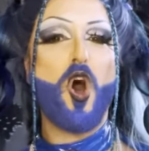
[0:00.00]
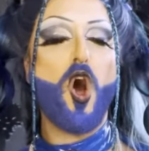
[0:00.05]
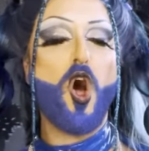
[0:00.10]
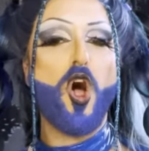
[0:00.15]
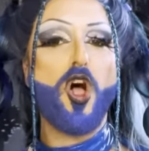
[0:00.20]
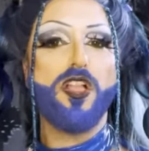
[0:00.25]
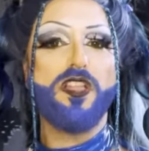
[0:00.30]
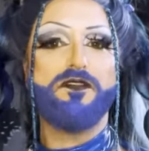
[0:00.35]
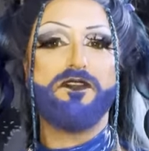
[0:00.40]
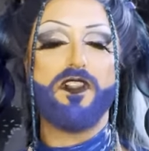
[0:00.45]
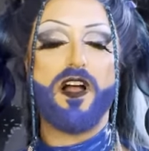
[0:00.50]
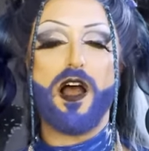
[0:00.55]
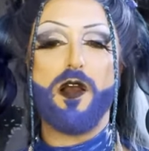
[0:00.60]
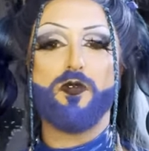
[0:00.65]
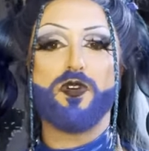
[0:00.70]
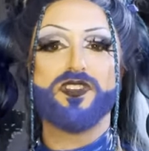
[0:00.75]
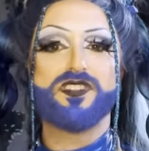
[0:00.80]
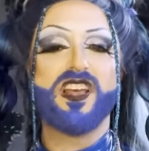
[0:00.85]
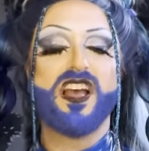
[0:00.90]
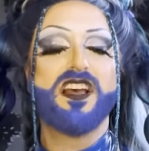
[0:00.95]
all the
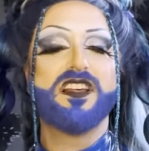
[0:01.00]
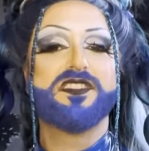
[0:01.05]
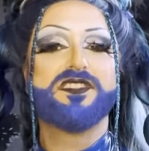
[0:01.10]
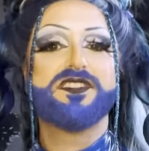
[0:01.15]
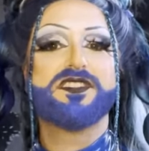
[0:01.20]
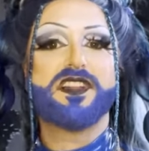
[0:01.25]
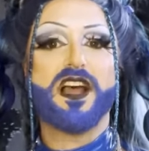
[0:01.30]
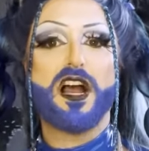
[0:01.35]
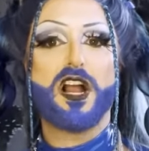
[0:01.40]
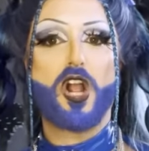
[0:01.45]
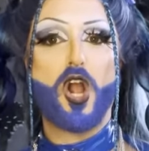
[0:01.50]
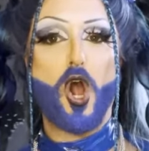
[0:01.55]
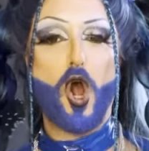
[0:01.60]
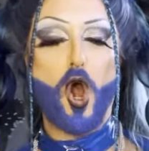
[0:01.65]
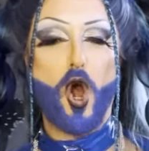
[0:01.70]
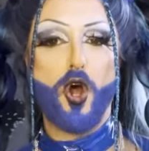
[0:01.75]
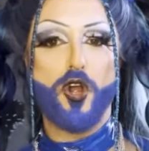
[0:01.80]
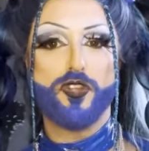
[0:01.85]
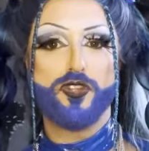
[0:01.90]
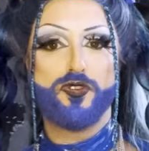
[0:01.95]
flowers stuck
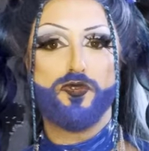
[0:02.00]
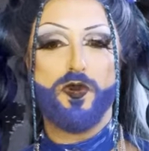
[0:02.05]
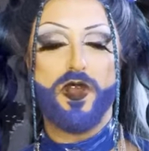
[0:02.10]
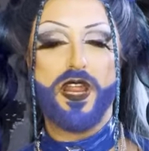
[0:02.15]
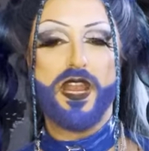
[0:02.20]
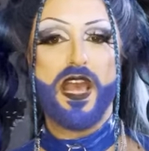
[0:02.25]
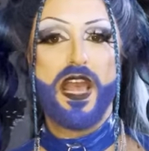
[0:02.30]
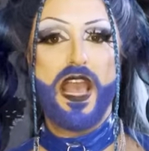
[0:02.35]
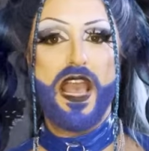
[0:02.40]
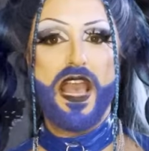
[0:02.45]
onto it.